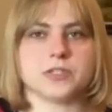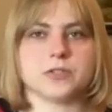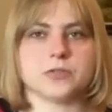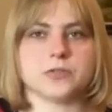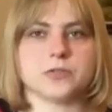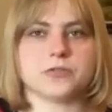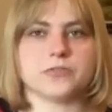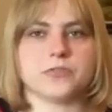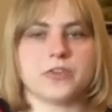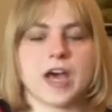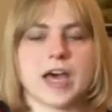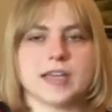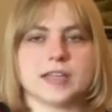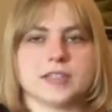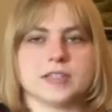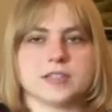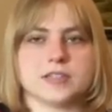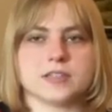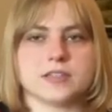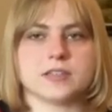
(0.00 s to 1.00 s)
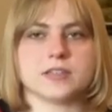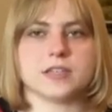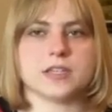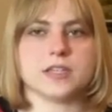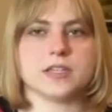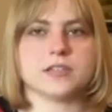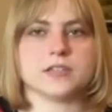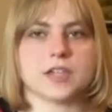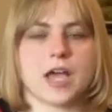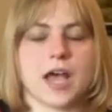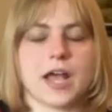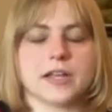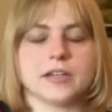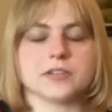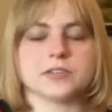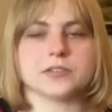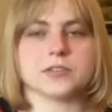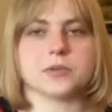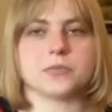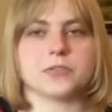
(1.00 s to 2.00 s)
to find the
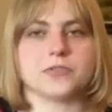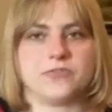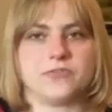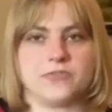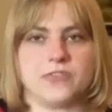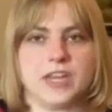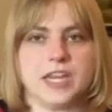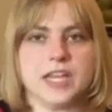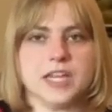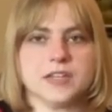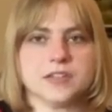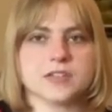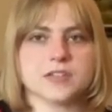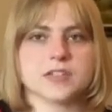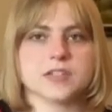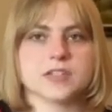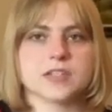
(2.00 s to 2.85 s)
tires that would fit it.